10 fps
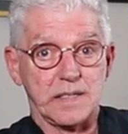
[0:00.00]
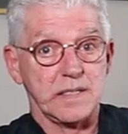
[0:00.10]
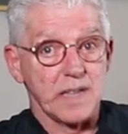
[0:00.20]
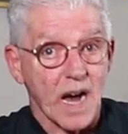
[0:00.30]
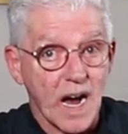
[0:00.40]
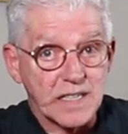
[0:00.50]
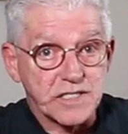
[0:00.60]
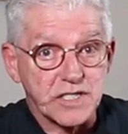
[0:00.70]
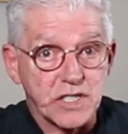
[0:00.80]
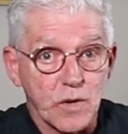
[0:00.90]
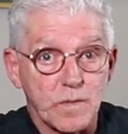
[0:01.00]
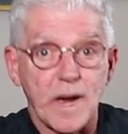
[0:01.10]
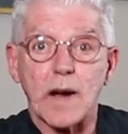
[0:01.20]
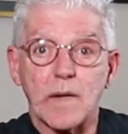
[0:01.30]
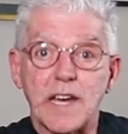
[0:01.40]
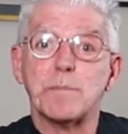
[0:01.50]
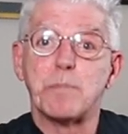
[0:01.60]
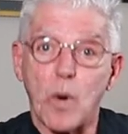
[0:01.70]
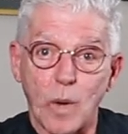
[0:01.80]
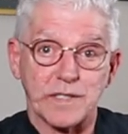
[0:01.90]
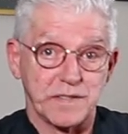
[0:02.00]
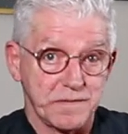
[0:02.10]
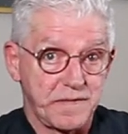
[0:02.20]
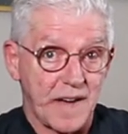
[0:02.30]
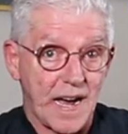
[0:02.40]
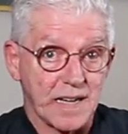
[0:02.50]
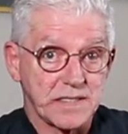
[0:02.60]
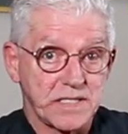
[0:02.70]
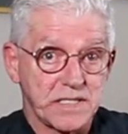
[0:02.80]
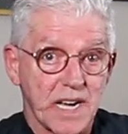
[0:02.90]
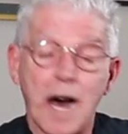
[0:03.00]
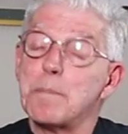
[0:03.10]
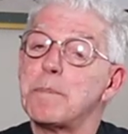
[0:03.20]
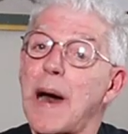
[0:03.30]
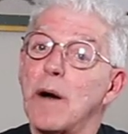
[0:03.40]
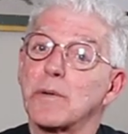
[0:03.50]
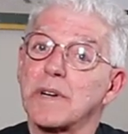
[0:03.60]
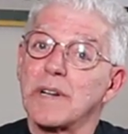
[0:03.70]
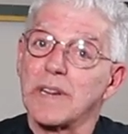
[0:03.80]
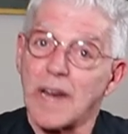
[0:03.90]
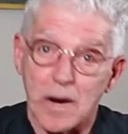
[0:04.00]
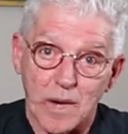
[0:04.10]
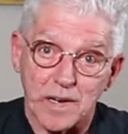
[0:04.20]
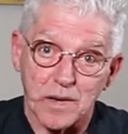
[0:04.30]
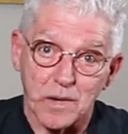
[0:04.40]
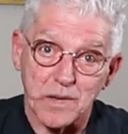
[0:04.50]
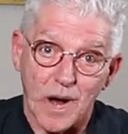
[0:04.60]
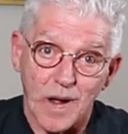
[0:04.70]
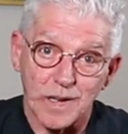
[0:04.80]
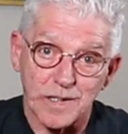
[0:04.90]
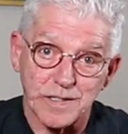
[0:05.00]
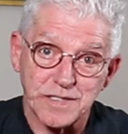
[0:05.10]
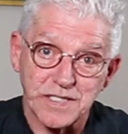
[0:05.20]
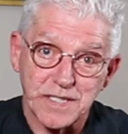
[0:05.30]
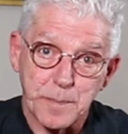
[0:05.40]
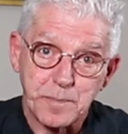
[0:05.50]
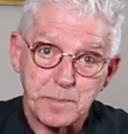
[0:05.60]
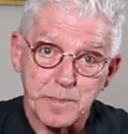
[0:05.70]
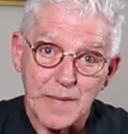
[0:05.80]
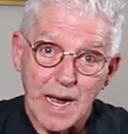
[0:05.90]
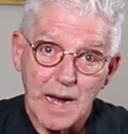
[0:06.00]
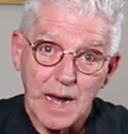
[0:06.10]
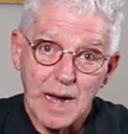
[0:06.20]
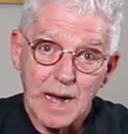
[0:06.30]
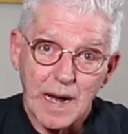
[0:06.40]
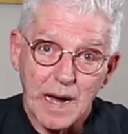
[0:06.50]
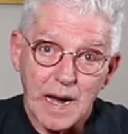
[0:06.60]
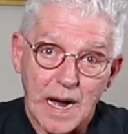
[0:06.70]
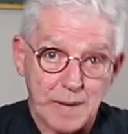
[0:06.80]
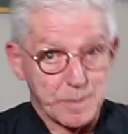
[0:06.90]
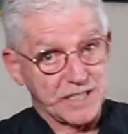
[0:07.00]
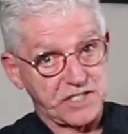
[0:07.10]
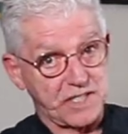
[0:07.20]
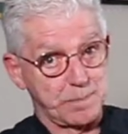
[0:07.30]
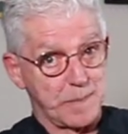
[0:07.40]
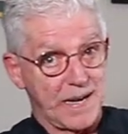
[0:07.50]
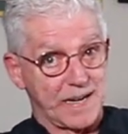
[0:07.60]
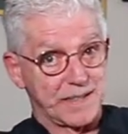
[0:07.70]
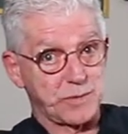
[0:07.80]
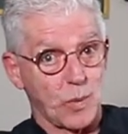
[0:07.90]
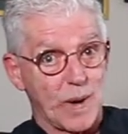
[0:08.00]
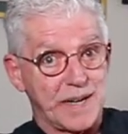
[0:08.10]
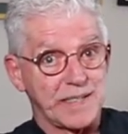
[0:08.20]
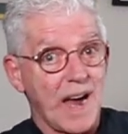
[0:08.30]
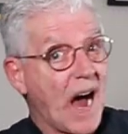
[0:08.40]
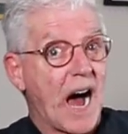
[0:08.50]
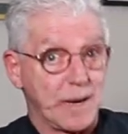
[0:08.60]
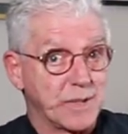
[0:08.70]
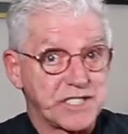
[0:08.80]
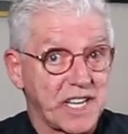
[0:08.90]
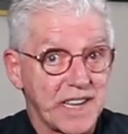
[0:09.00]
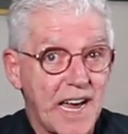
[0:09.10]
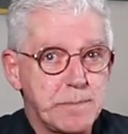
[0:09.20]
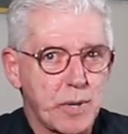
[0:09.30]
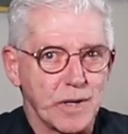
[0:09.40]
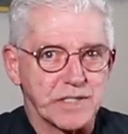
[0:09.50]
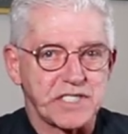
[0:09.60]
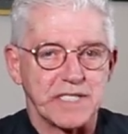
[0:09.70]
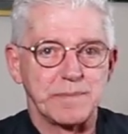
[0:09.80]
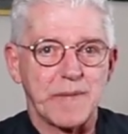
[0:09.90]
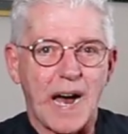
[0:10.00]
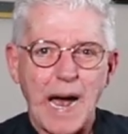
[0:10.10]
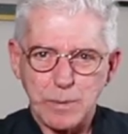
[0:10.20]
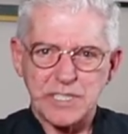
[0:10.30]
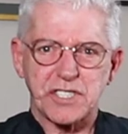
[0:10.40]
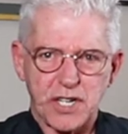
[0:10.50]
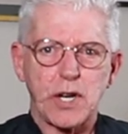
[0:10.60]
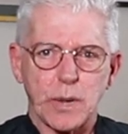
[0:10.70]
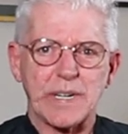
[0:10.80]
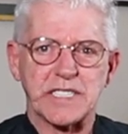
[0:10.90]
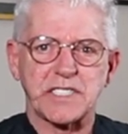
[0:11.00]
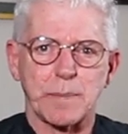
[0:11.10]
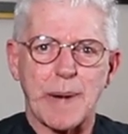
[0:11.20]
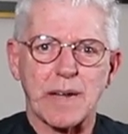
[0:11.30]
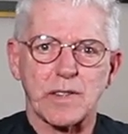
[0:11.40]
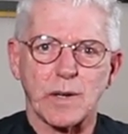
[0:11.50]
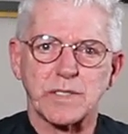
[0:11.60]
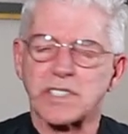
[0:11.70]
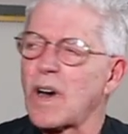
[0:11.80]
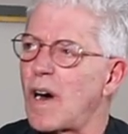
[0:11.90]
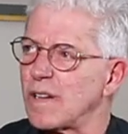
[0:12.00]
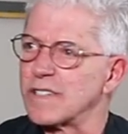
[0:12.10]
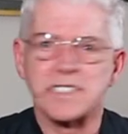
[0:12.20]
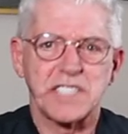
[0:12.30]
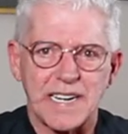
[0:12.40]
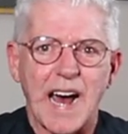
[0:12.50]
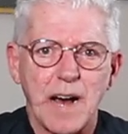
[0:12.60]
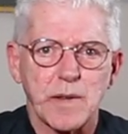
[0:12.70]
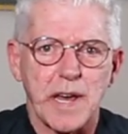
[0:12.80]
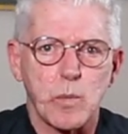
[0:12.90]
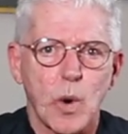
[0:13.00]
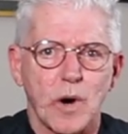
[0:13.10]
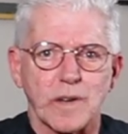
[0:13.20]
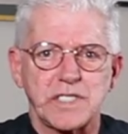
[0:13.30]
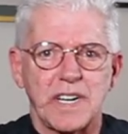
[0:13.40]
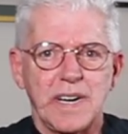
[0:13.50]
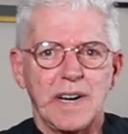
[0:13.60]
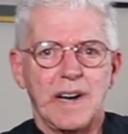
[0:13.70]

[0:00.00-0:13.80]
not so very important facts about clerical collars. I must admit, when I was a layperson, I was curious about those collars and how they worked.